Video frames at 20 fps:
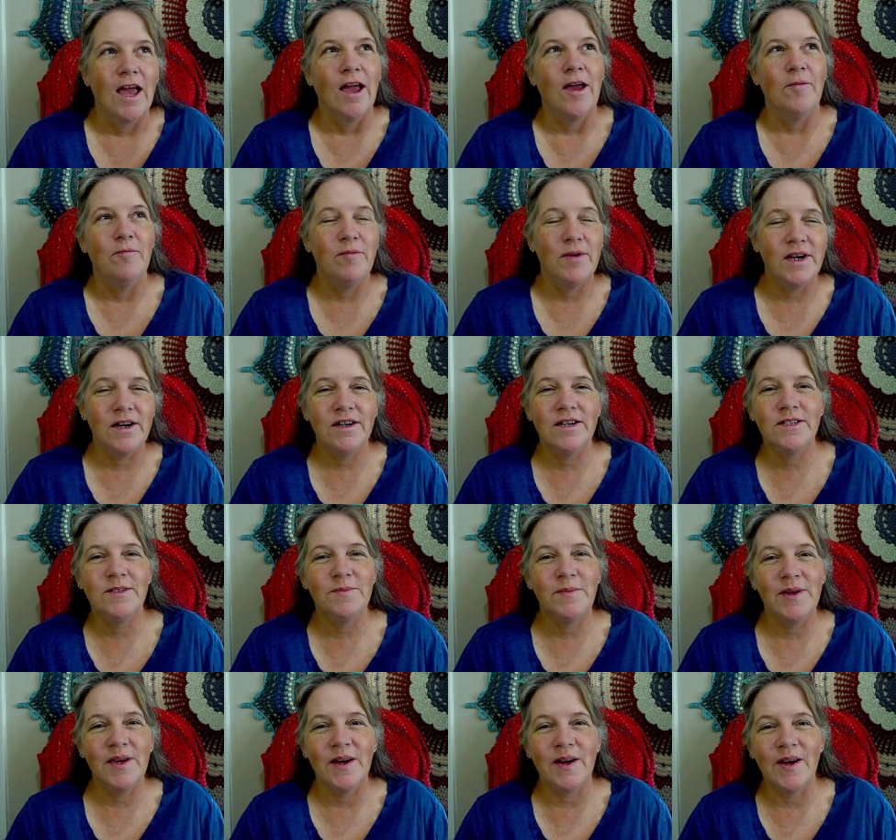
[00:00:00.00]
Mary's
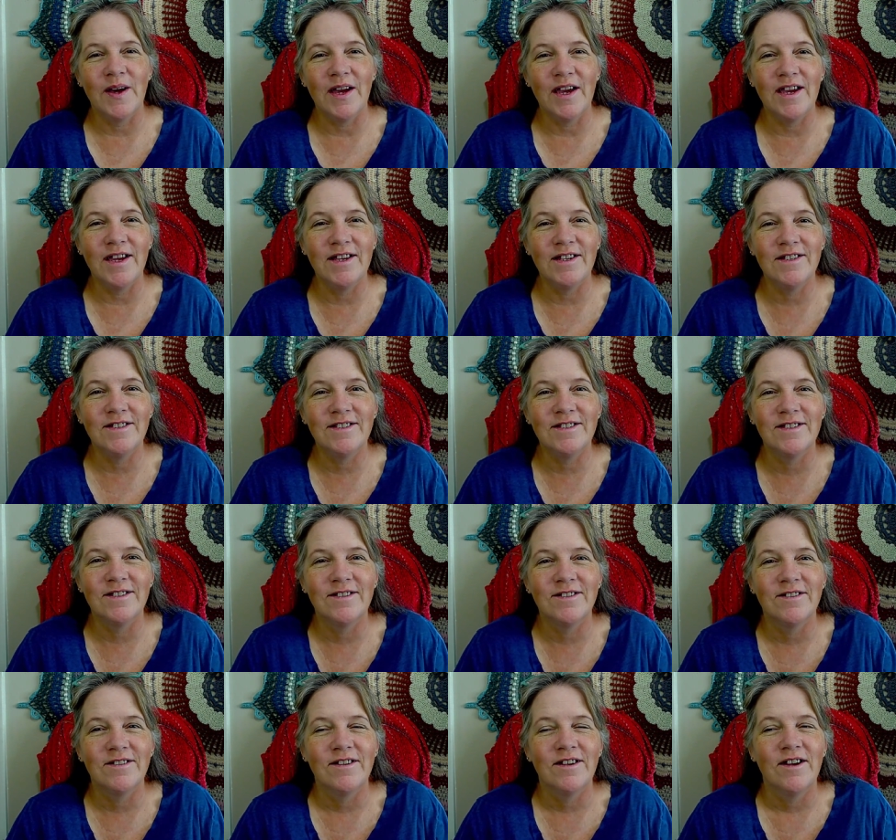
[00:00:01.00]
behind.
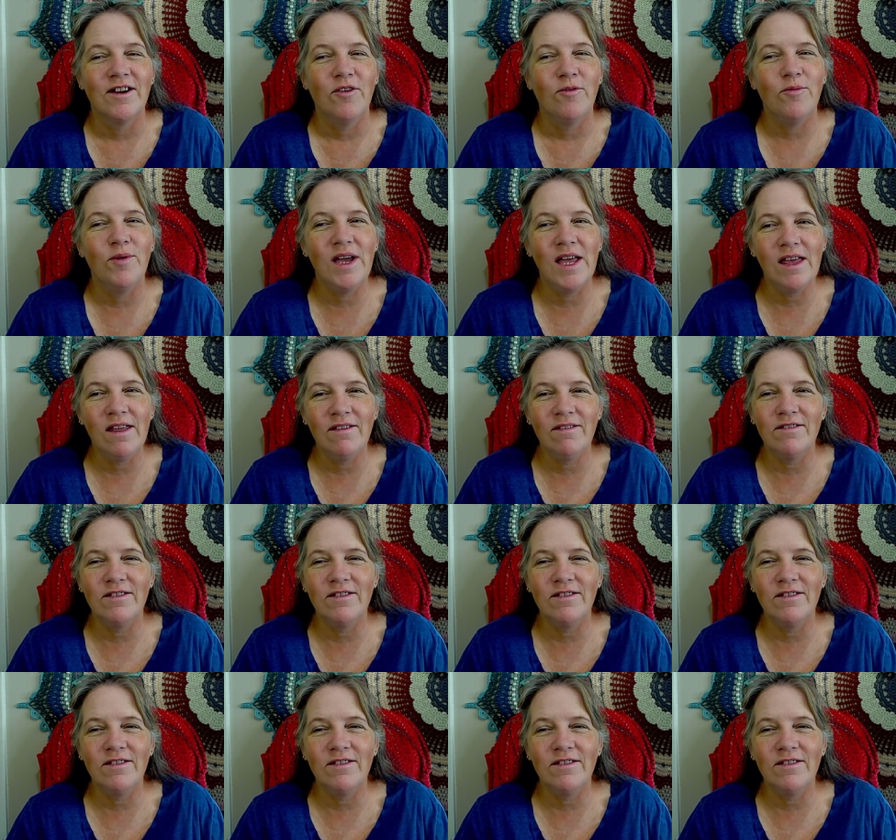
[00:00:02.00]
Well,